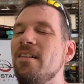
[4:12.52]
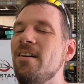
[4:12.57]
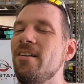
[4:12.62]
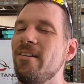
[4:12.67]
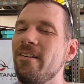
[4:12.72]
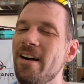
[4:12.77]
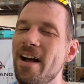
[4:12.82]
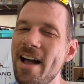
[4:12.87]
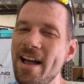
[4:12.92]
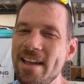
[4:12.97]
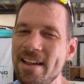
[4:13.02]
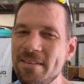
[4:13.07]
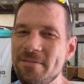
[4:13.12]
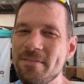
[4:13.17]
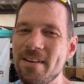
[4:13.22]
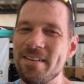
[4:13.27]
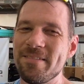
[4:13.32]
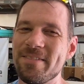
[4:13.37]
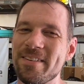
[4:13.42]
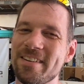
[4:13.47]
All right,
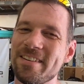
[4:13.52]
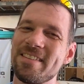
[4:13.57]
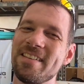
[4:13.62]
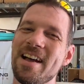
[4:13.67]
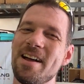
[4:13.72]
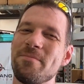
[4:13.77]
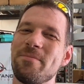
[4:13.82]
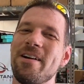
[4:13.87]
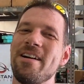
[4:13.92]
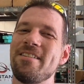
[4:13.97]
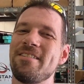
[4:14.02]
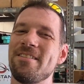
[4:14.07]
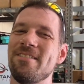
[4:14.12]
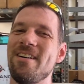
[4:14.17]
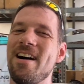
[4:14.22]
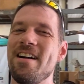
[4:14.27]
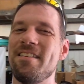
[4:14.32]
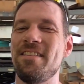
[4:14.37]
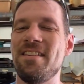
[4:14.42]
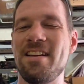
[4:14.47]
my first time pressure
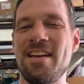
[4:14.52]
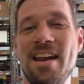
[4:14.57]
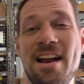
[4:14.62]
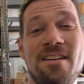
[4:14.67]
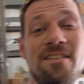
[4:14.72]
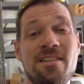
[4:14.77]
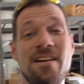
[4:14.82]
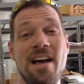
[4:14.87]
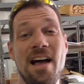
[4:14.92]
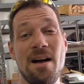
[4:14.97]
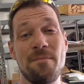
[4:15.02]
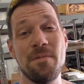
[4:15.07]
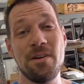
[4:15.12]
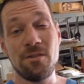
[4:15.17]
washing. I don't know how